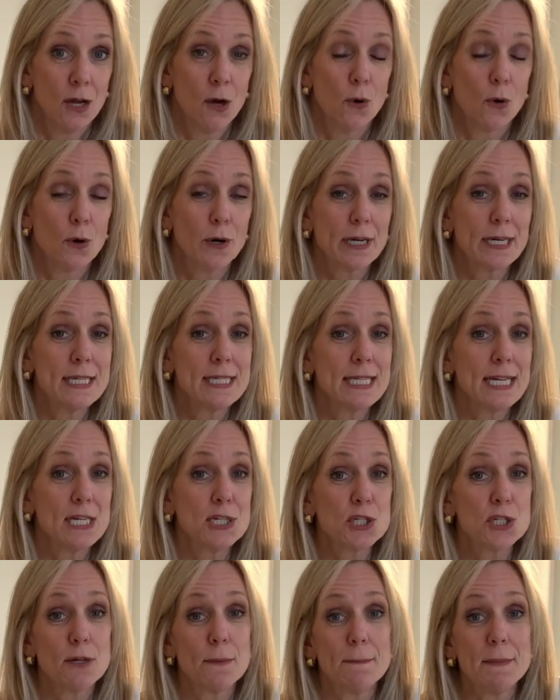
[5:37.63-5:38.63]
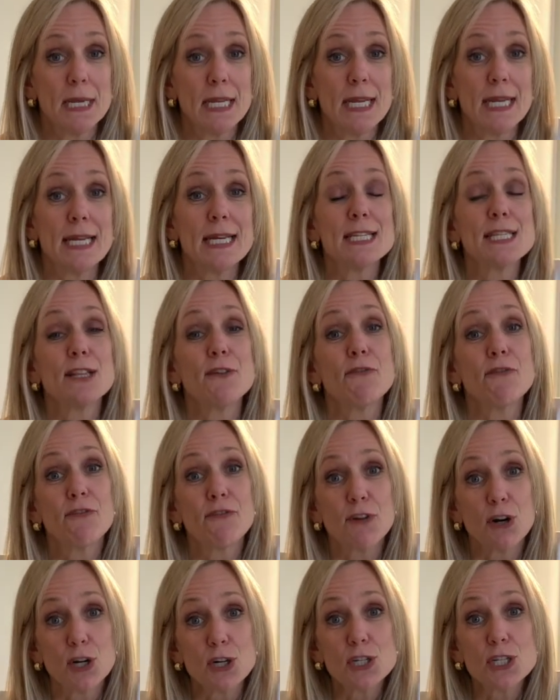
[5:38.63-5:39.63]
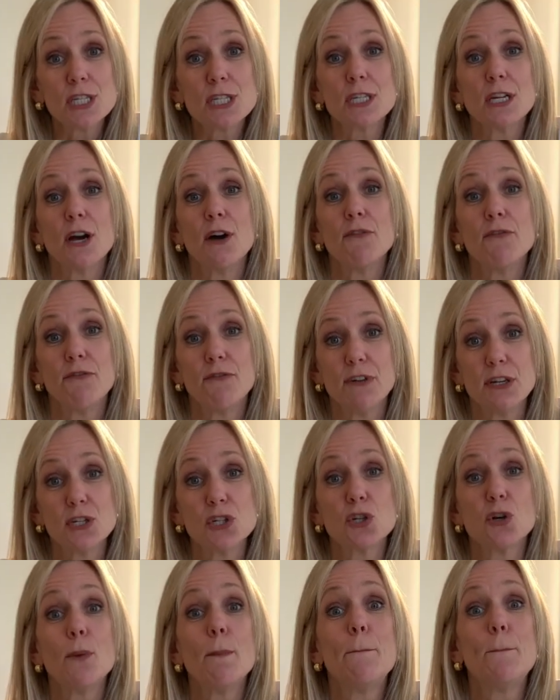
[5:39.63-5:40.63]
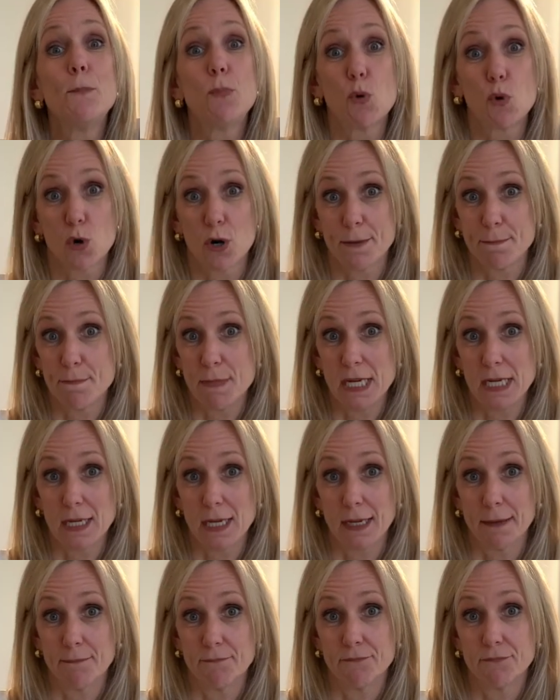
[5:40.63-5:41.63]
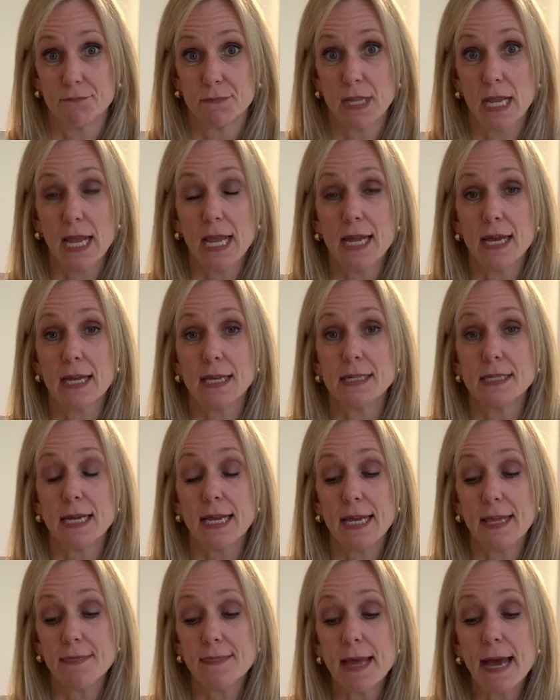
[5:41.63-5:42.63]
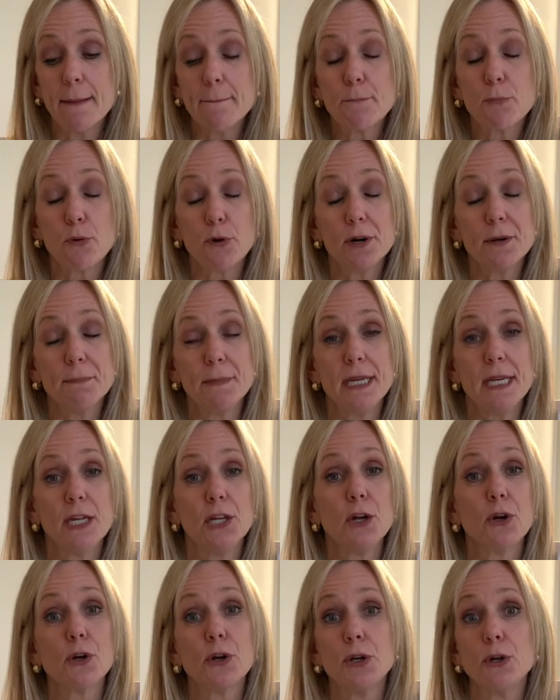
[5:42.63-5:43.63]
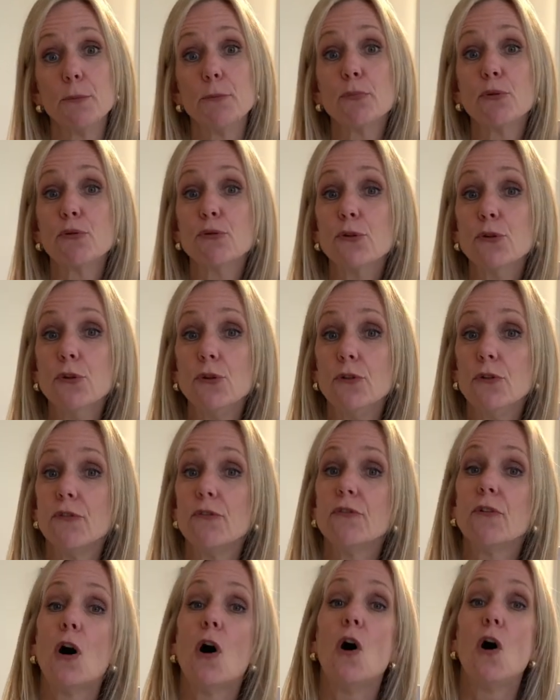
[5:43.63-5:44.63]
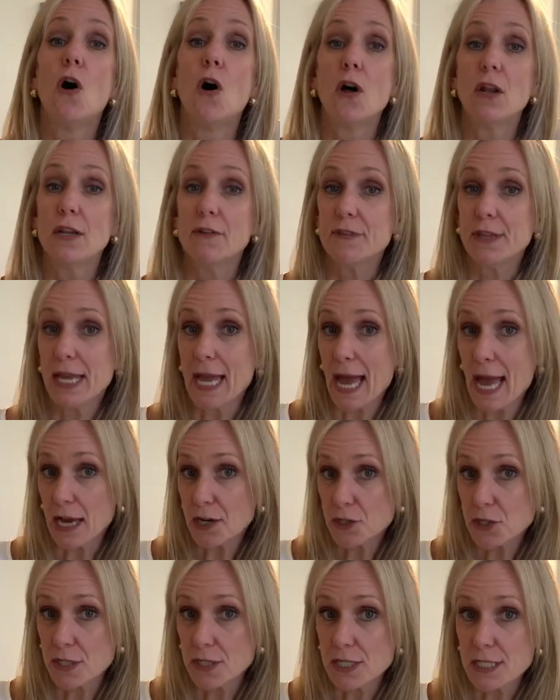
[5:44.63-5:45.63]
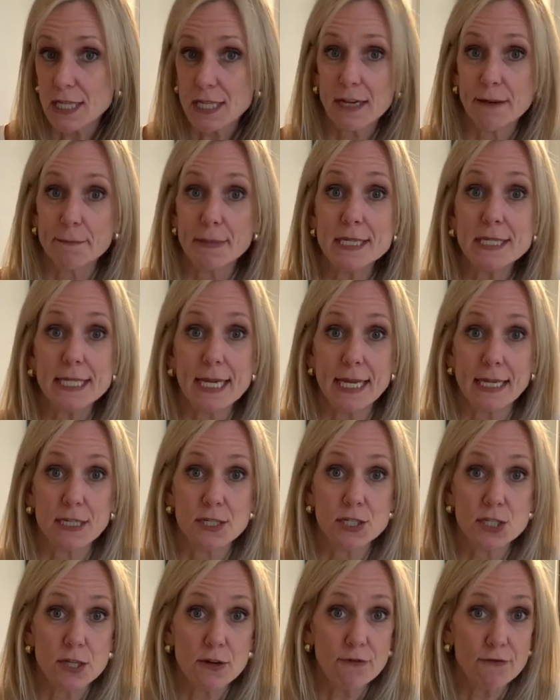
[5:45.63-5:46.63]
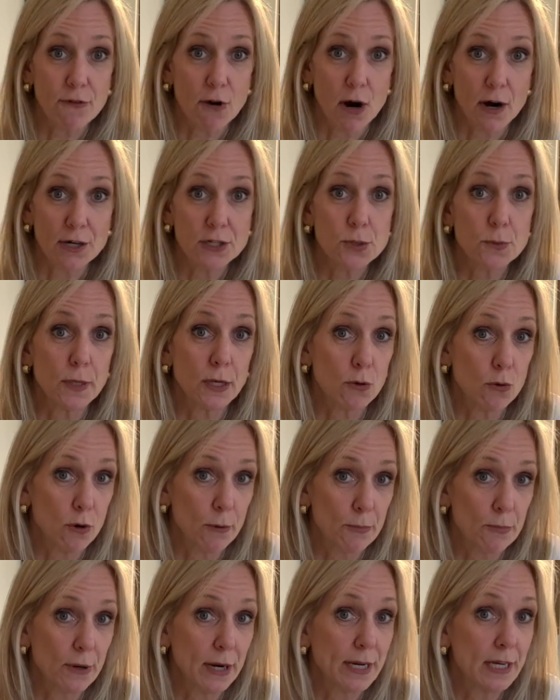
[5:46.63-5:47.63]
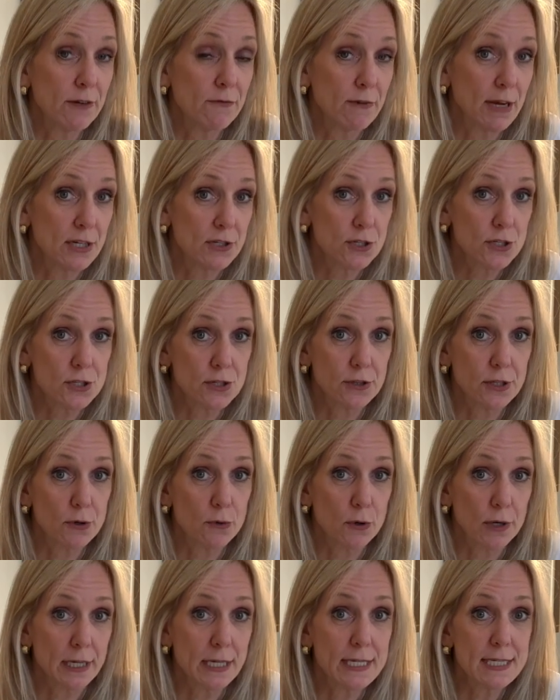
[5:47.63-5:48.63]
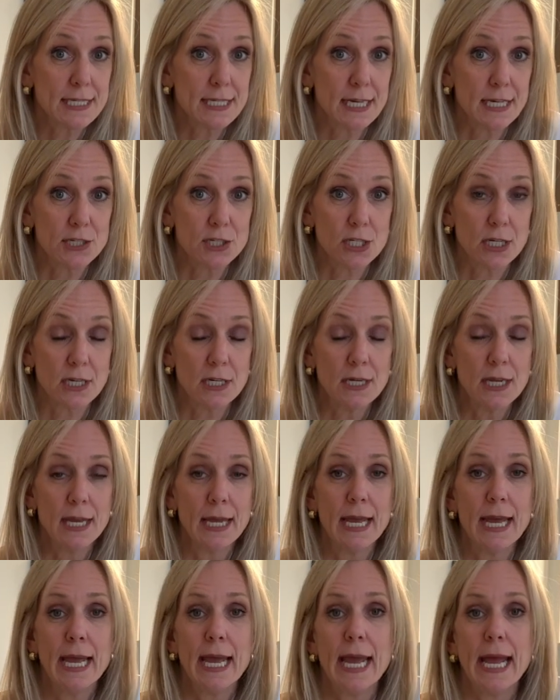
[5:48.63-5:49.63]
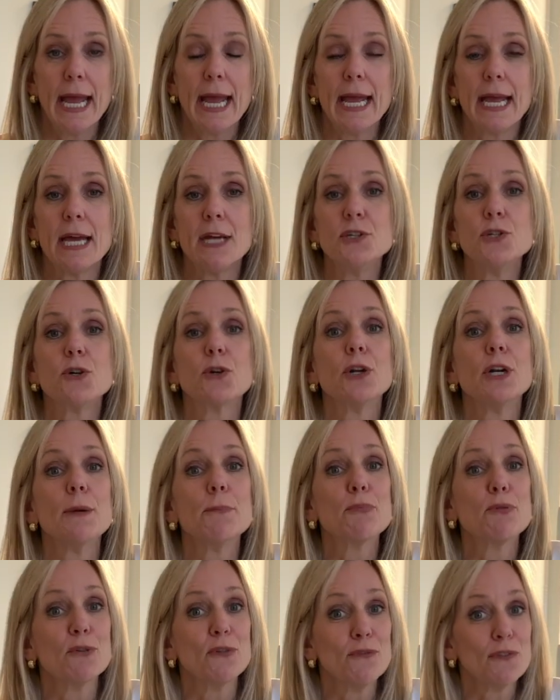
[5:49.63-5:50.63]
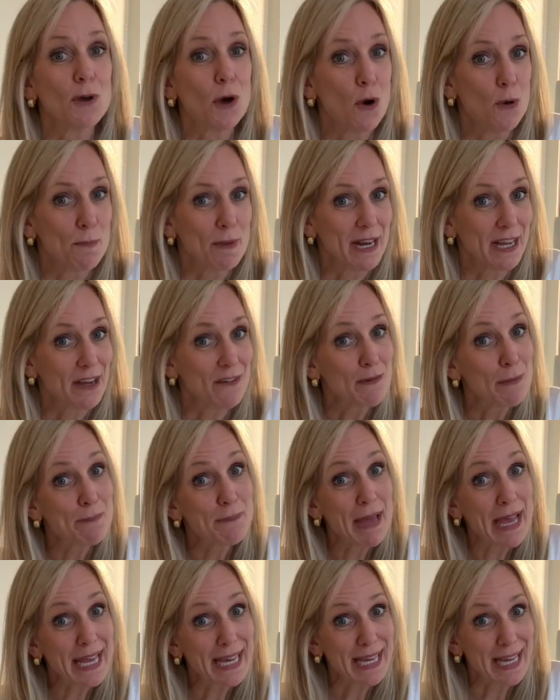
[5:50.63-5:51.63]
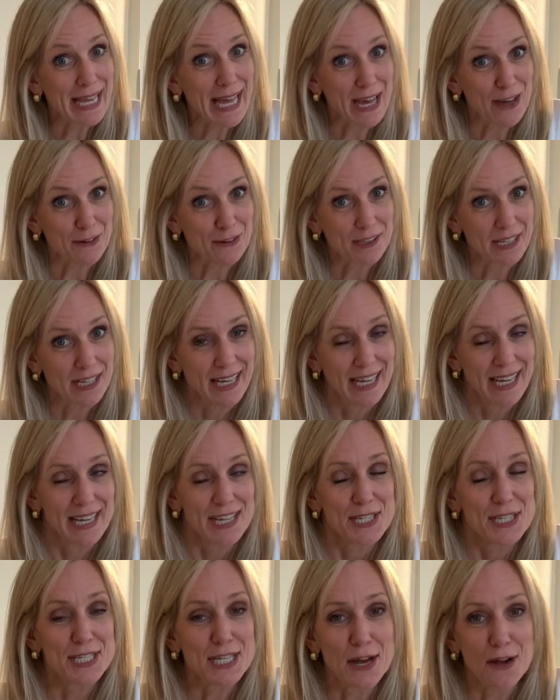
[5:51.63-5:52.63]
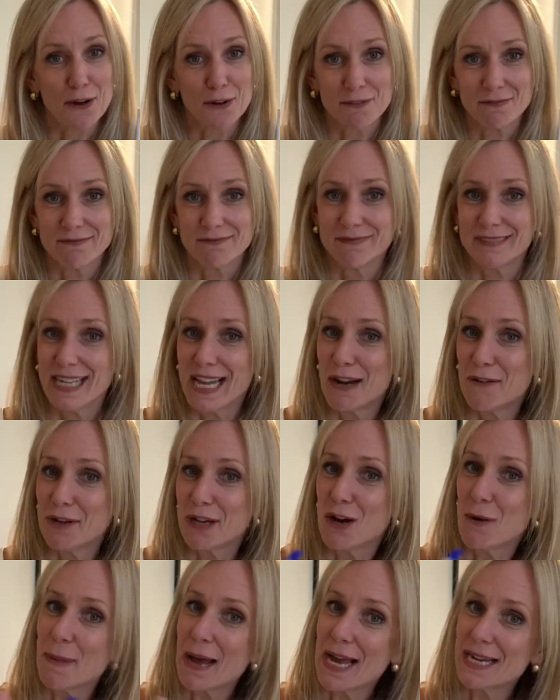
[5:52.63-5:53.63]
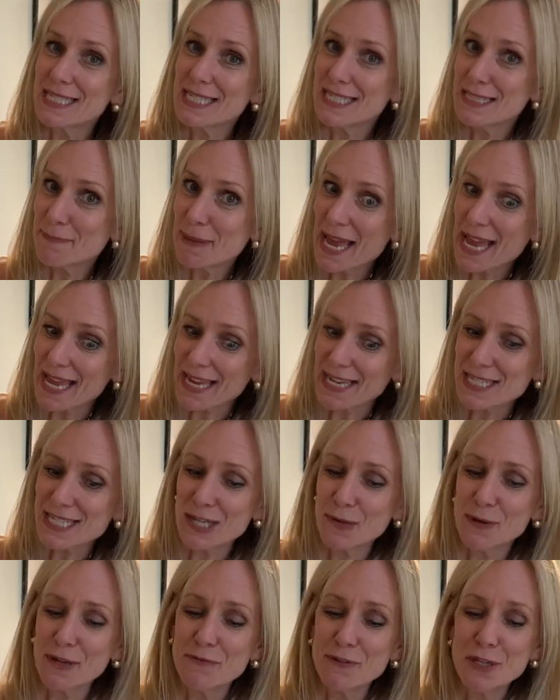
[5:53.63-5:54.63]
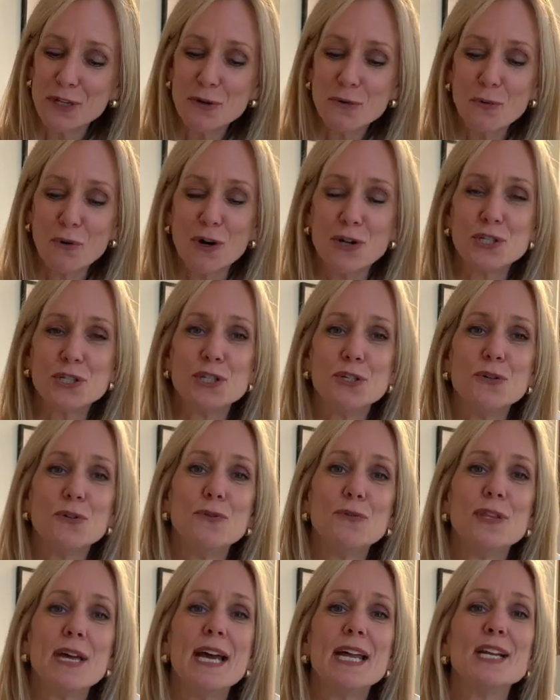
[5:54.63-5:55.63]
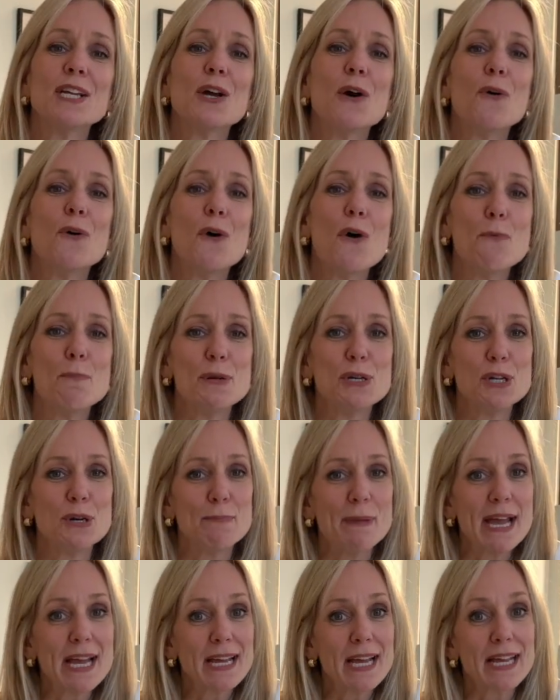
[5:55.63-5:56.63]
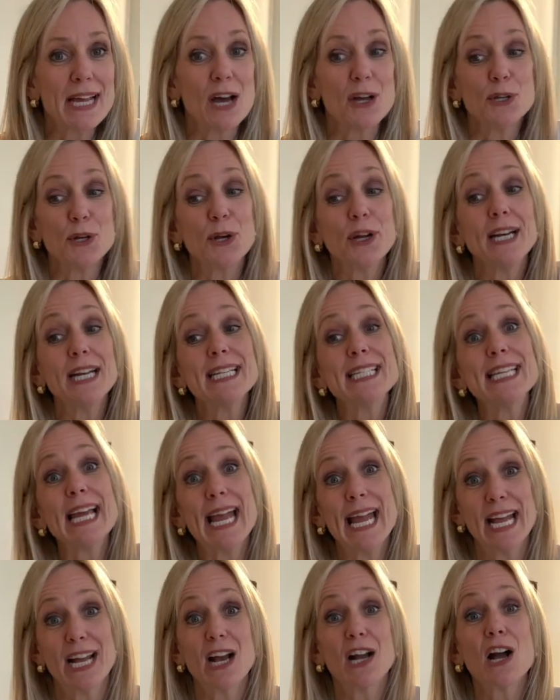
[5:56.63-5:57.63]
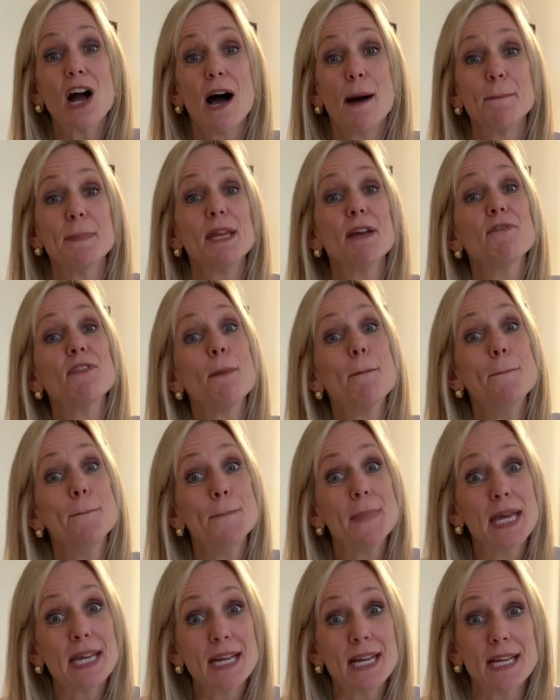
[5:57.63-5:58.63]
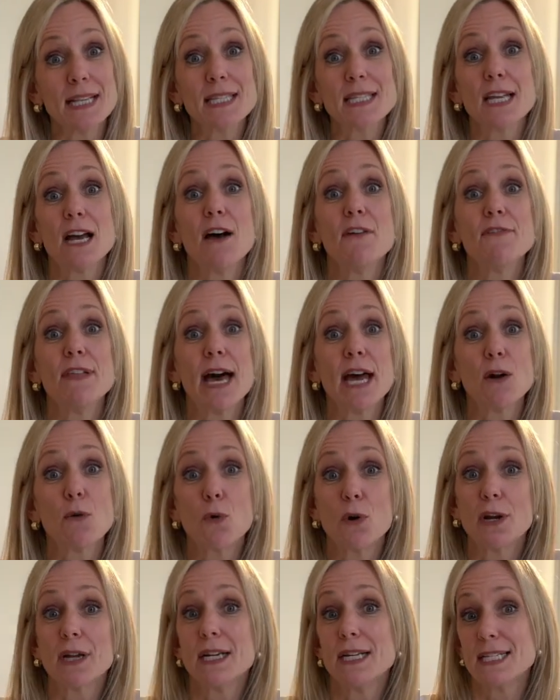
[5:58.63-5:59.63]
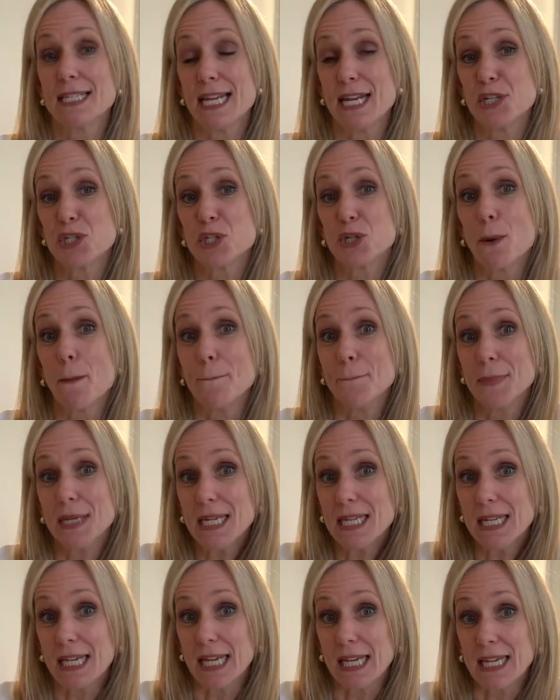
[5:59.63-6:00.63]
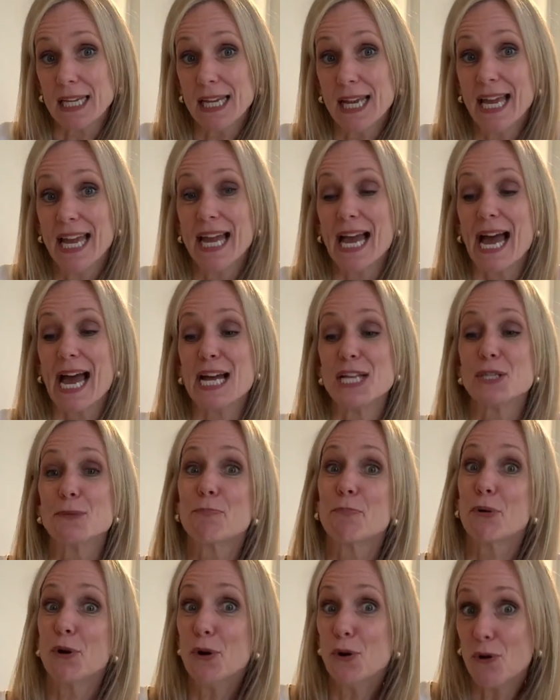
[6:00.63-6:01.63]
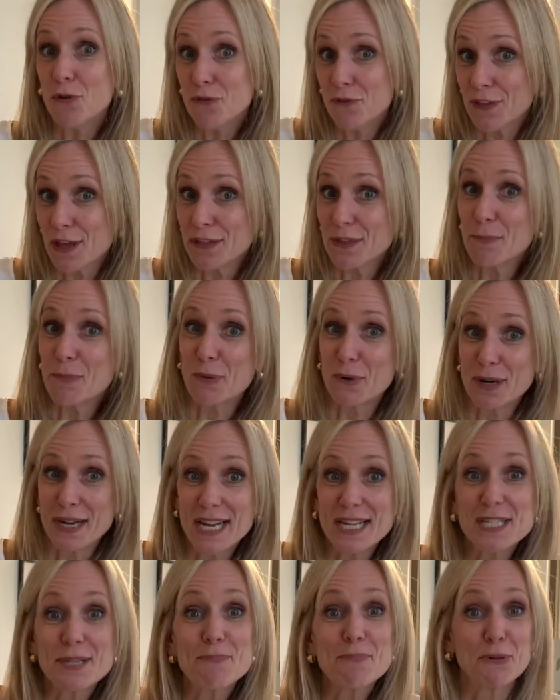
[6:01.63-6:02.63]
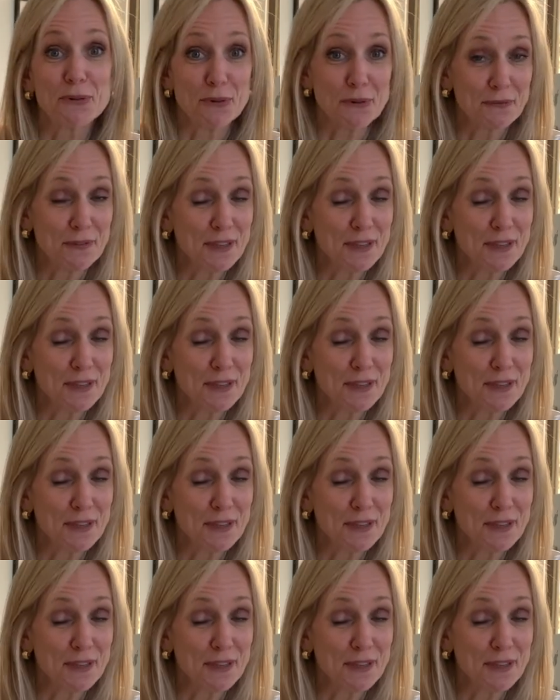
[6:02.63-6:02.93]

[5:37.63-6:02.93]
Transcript: Organizational meeting is the first official board meeting. And in that board meeting, you're going to approve all of the actions that have been taken so far to incorporate and register the organization. And you're going to approve the opening of a bank account. So now we go back to the bank. So if you were to then go open your bank account, you're going to take a copy of the minutes of that organizational meeting as proof that the board has approved